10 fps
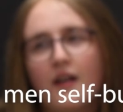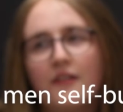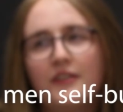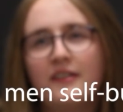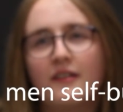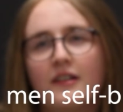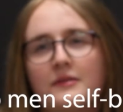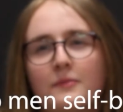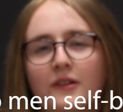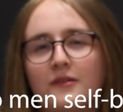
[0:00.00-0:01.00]
I think
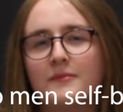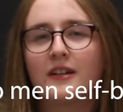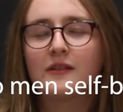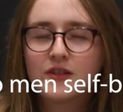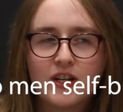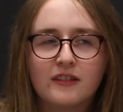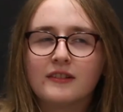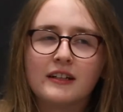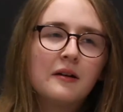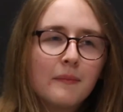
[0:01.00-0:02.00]
guys bully themselves
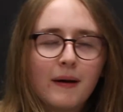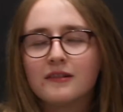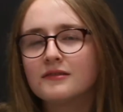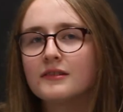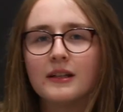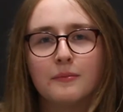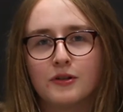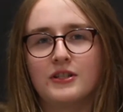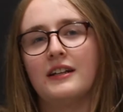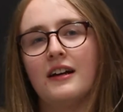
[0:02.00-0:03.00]
generally about their
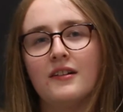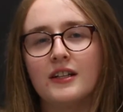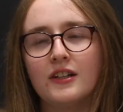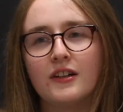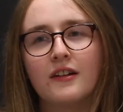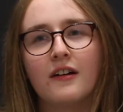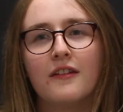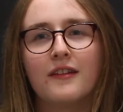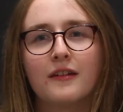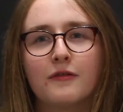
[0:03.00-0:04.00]
body and how they look.
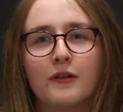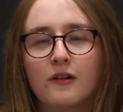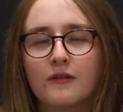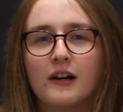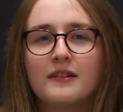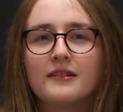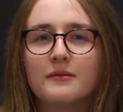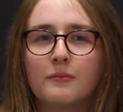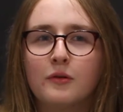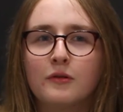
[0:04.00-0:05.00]
I think for a lot of guys it's
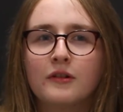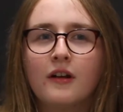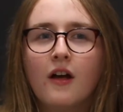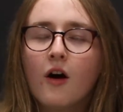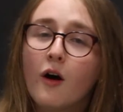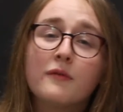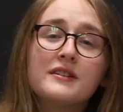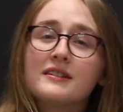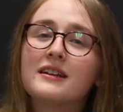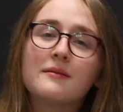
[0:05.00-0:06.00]
important,
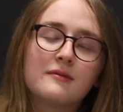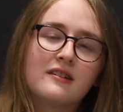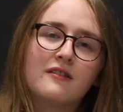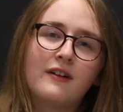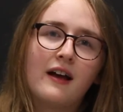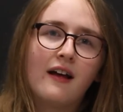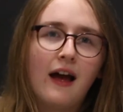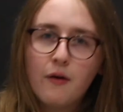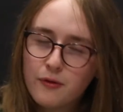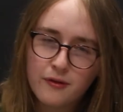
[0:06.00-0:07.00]
obviously, to keep themselves
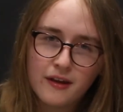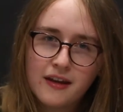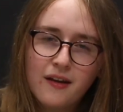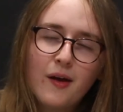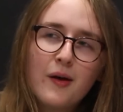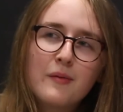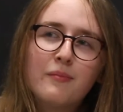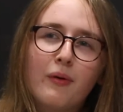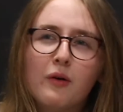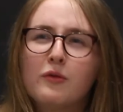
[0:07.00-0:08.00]
healthy,
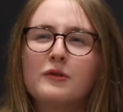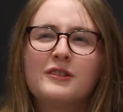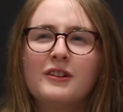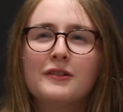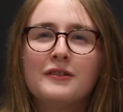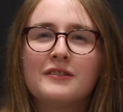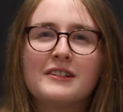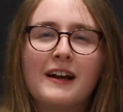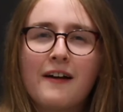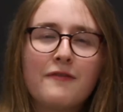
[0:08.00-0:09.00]
but also
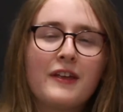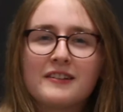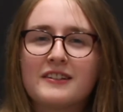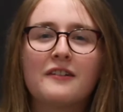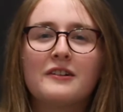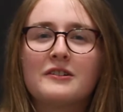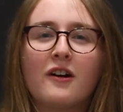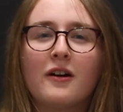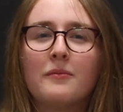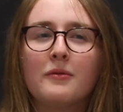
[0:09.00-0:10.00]
to have that
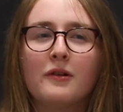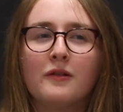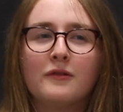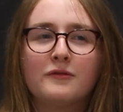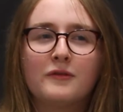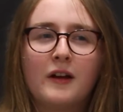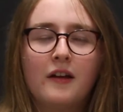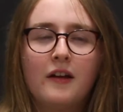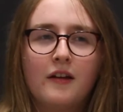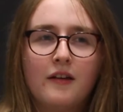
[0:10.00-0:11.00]
stereotype
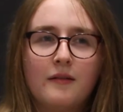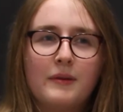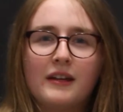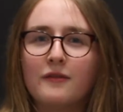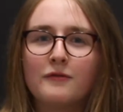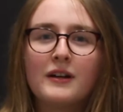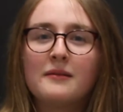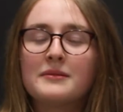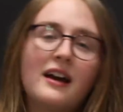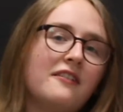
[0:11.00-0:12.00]
of being
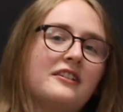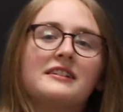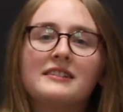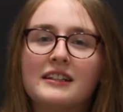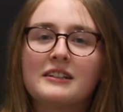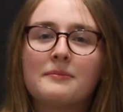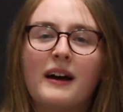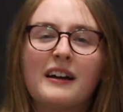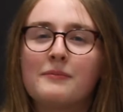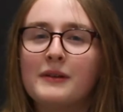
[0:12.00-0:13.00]
ripped, having a
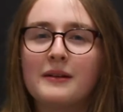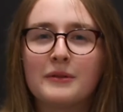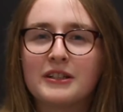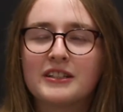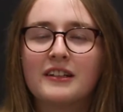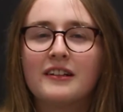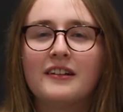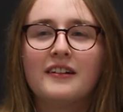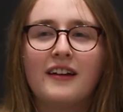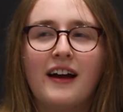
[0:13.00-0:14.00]
six-pack, being
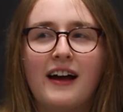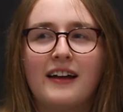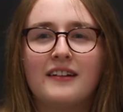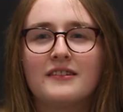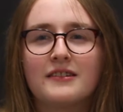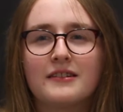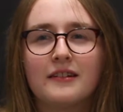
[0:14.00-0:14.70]
muscular, and